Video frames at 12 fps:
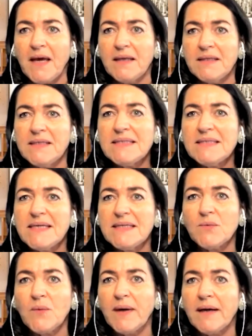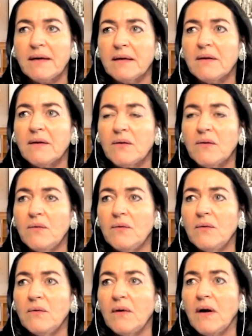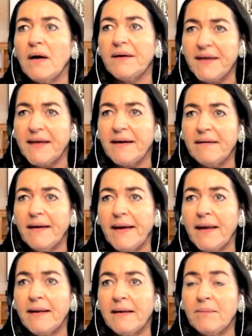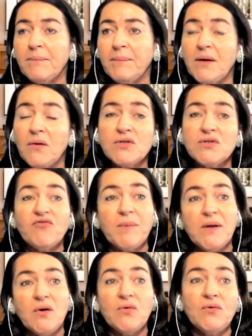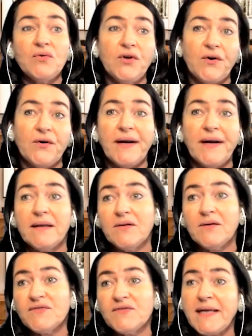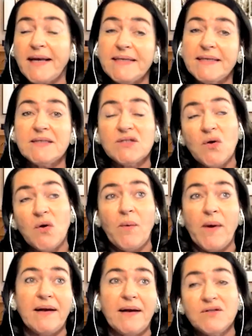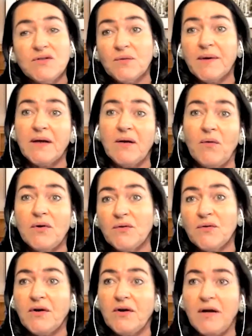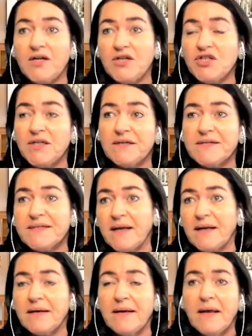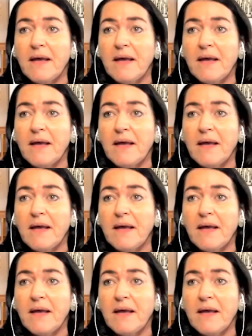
And this is where you are there, and because you've been a good girl and you've studied so well during all your college years, and